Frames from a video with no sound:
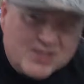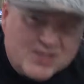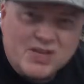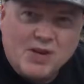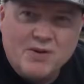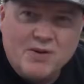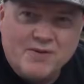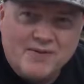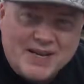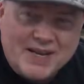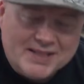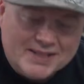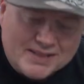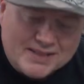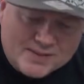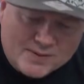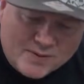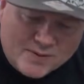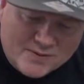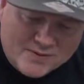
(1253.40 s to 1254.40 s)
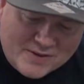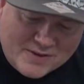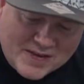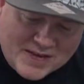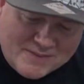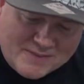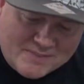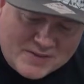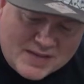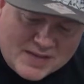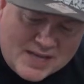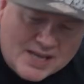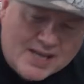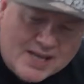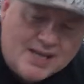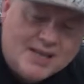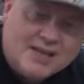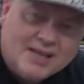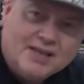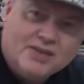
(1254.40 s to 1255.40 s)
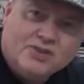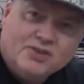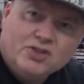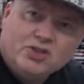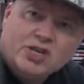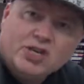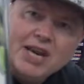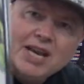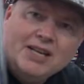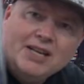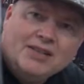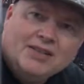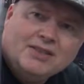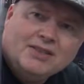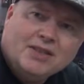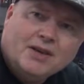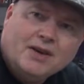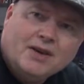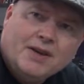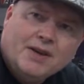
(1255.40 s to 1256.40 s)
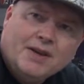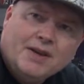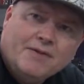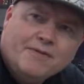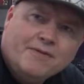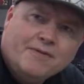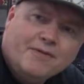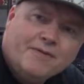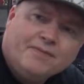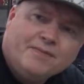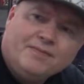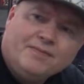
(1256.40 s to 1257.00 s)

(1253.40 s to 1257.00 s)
Zone of Enders sort of thing. It's Chain Dive.